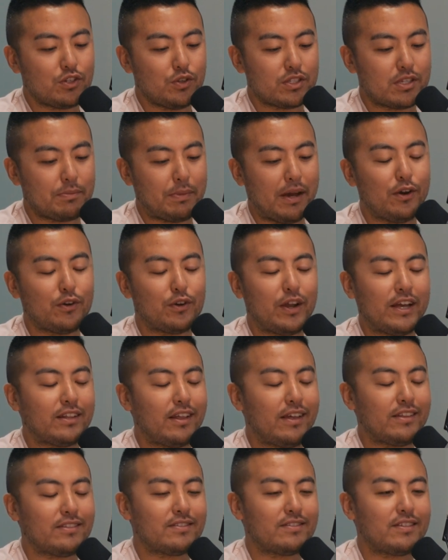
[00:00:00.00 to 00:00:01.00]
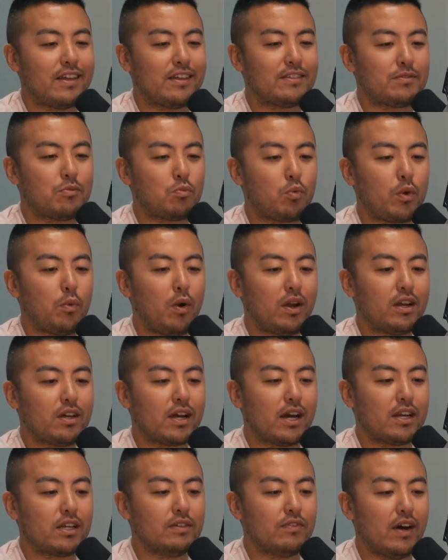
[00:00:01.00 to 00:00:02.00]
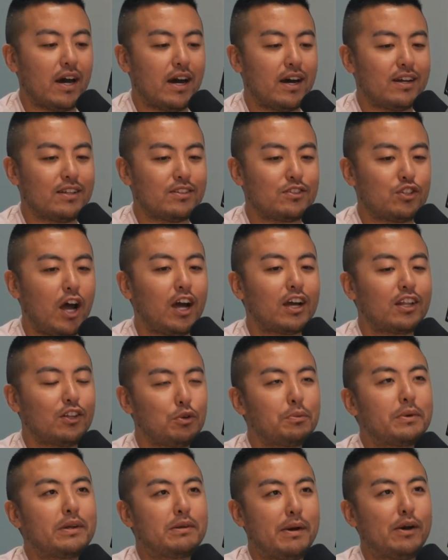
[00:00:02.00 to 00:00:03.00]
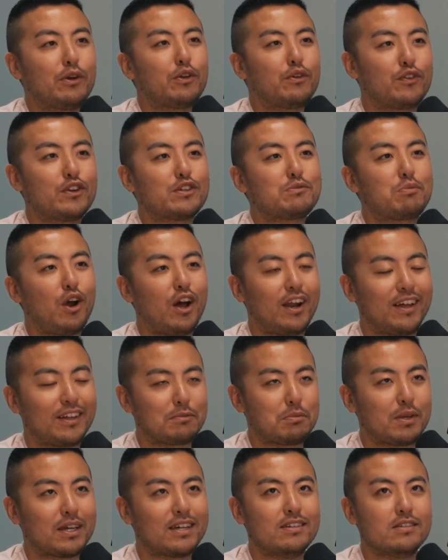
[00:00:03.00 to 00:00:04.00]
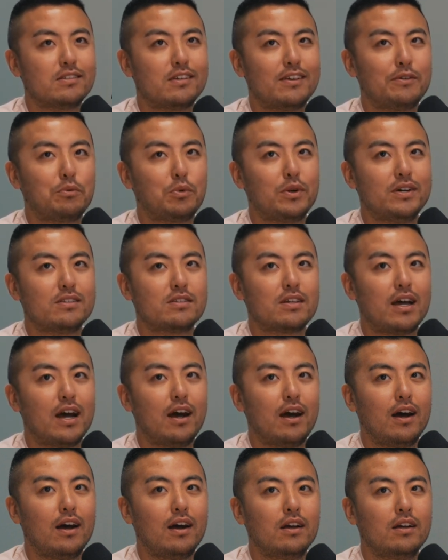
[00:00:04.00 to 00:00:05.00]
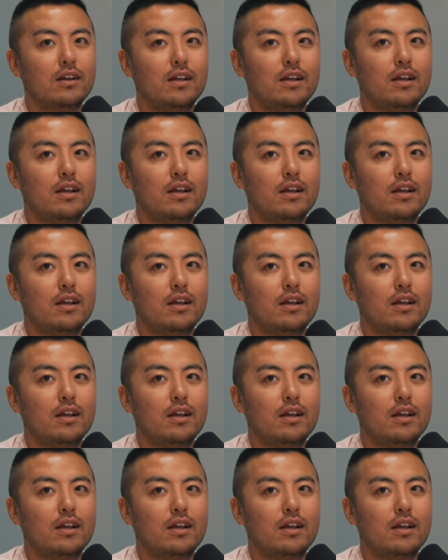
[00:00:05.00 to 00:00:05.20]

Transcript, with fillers: to us about, and we want to kind of talk a little bit about your first product, because it was, I